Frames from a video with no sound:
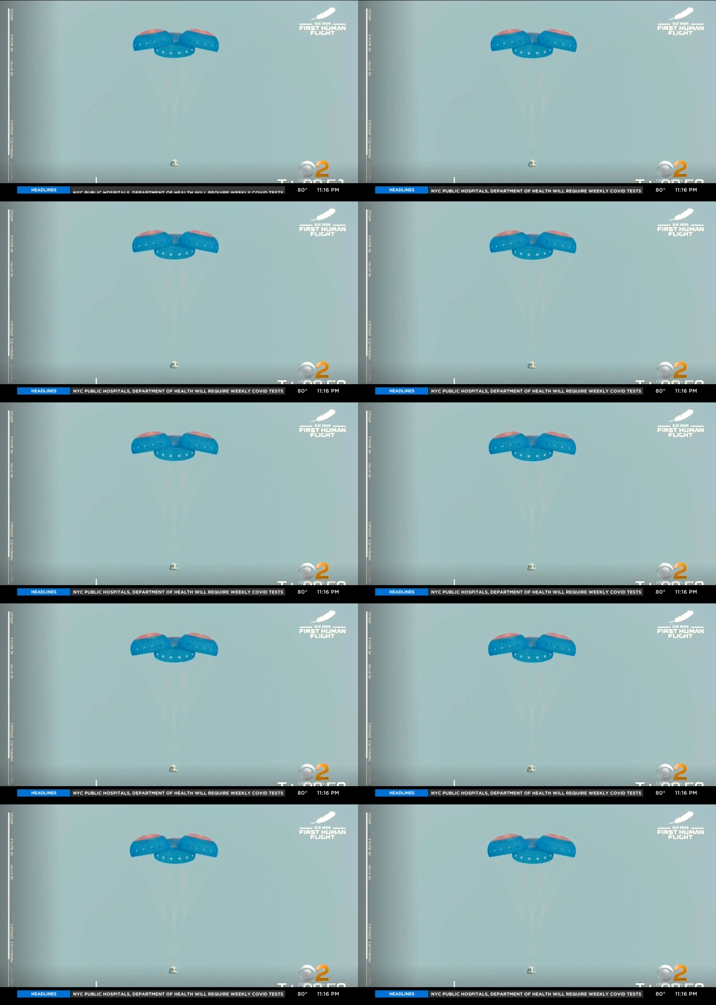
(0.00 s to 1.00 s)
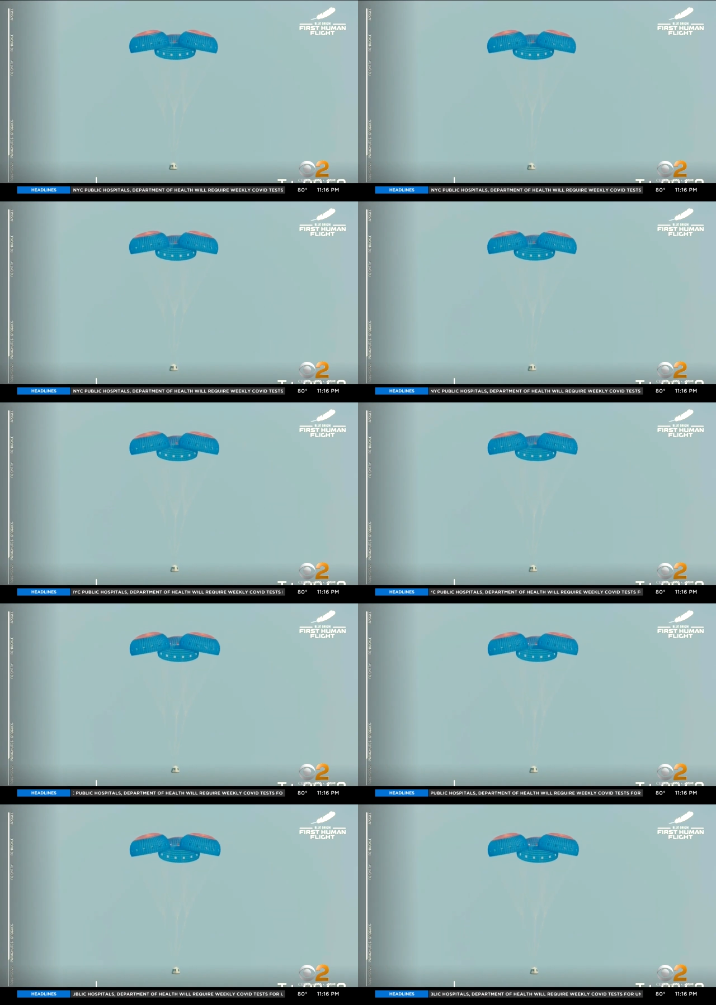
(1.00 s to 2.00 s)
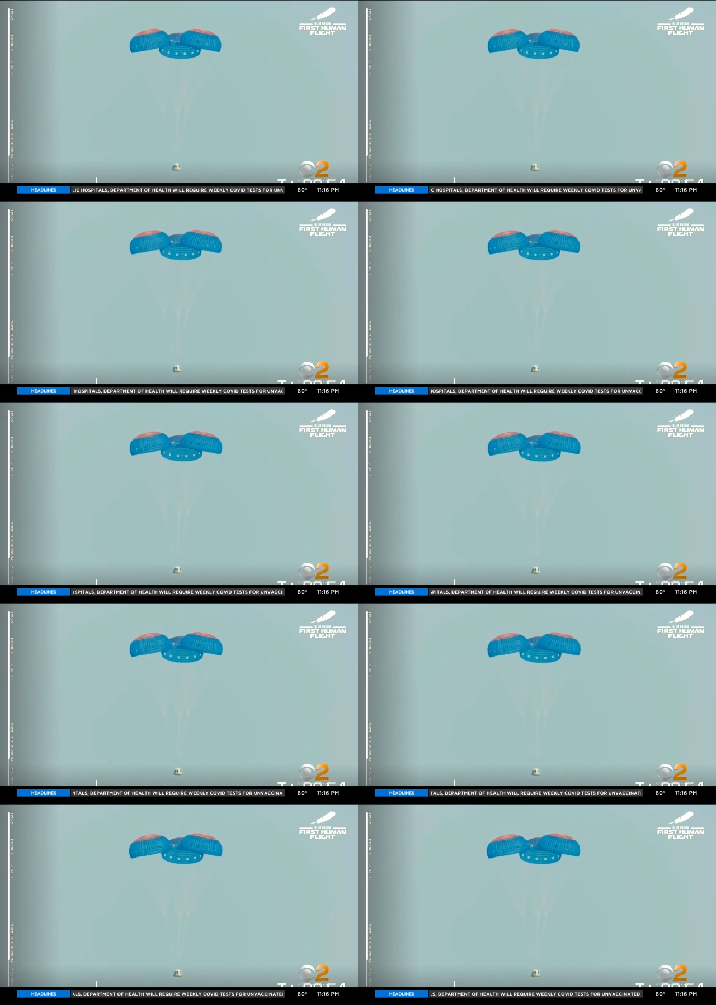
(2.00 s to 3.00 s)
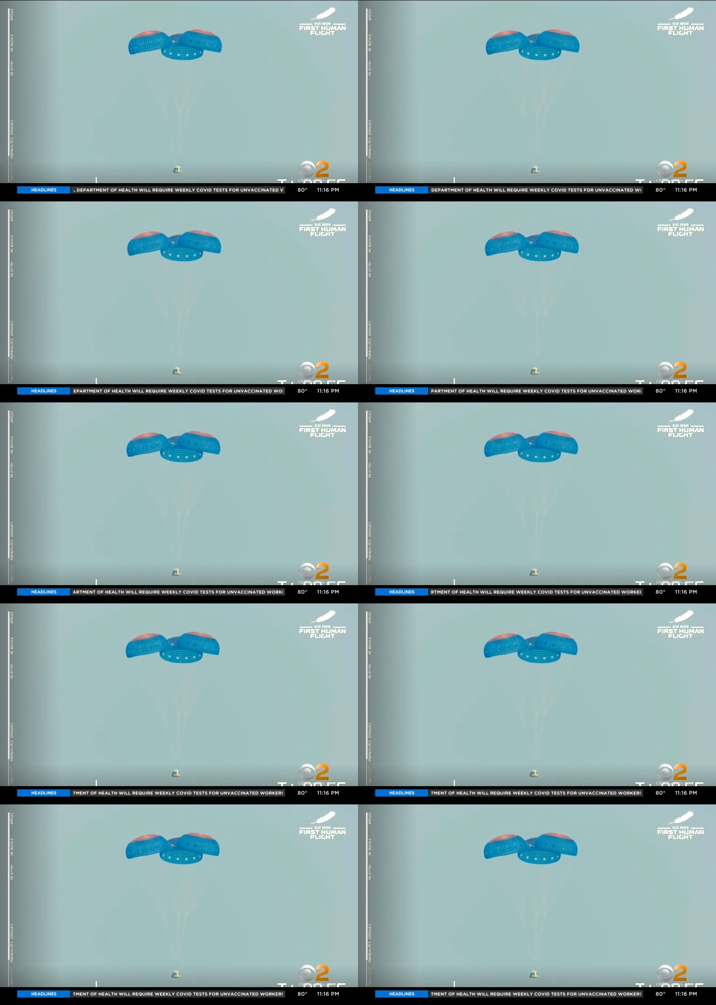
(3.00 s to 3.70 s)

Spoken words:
[unreadable: no face in view]